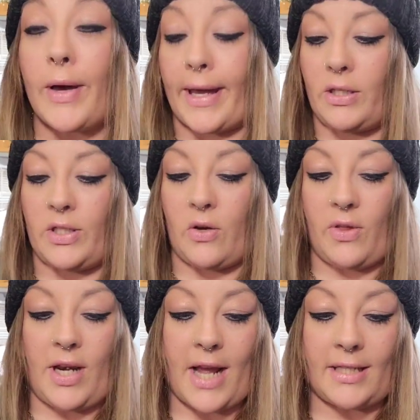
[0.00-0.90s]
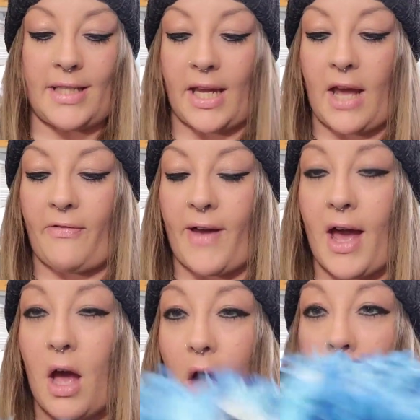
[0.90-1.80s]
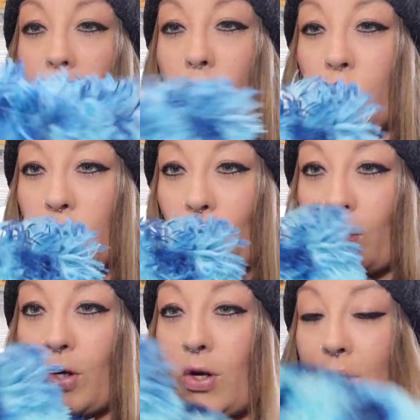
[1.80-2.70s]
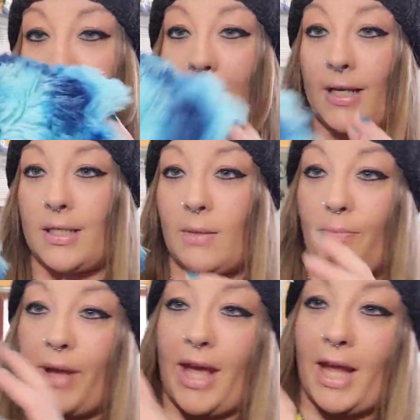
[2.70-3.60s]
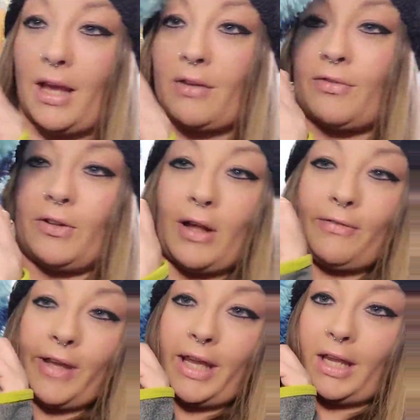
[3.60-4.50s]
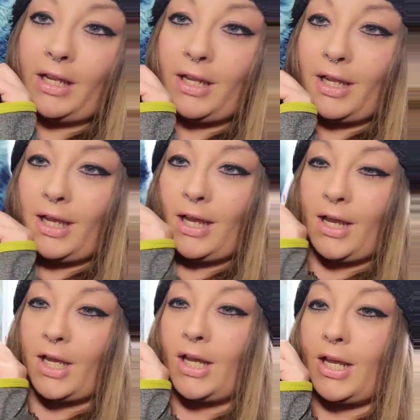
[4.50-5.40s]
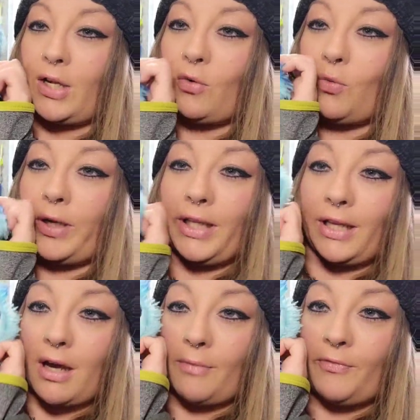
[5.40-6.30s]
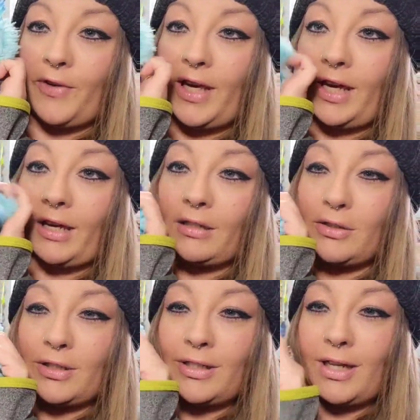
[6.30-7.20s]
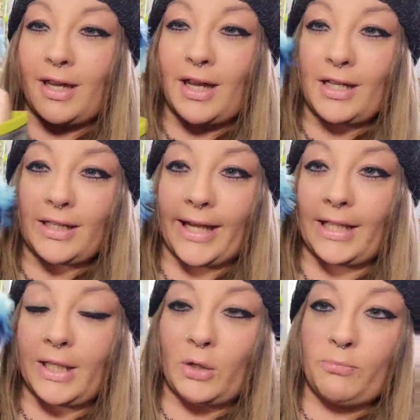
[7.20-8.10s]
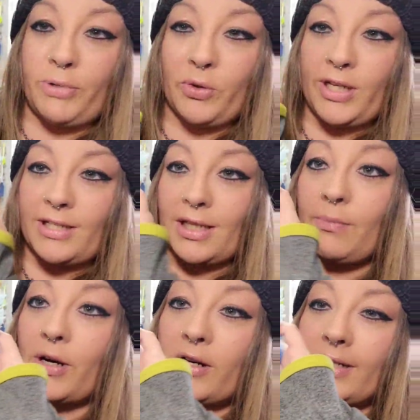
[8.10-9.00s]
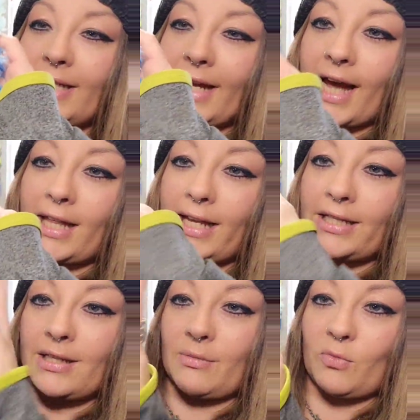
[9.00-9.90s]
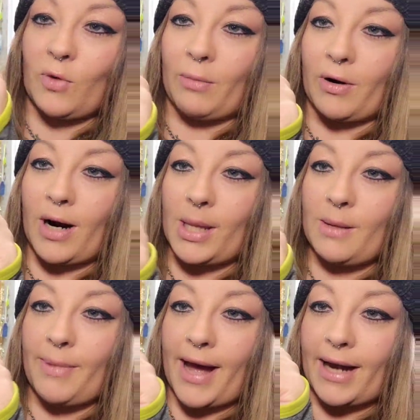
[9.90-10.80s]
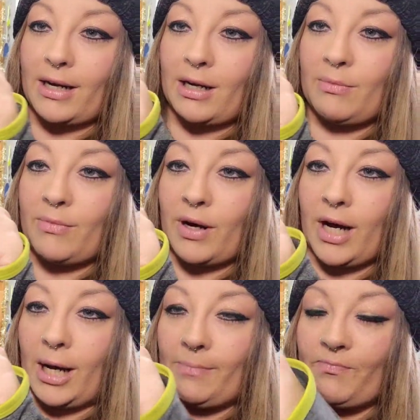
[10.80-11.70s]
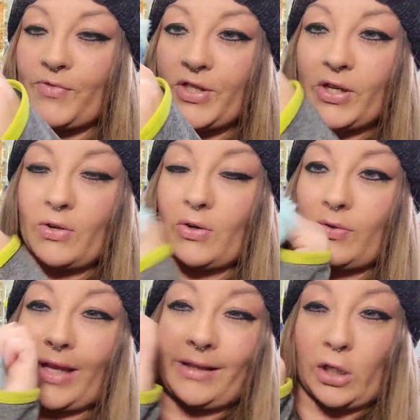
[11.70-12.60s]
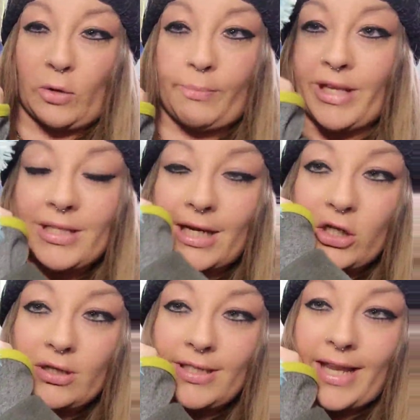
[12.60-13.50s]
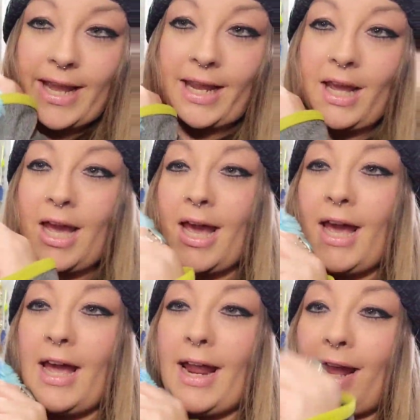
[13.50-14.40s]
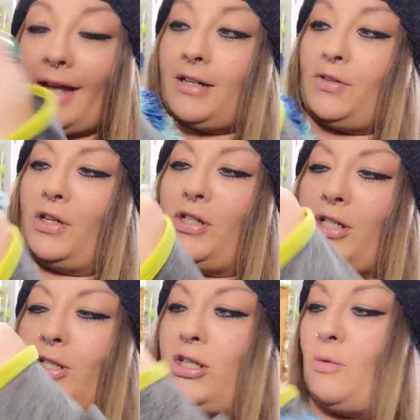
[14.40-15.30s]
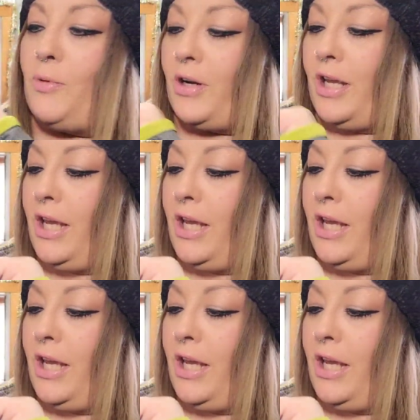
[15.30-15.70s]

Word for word: Okay, so the next thing I found were these big, fluffy, really comfy like little booty slippers. They got like some rubber on the bottom. Um, so like the grippies, I should say. And they're just super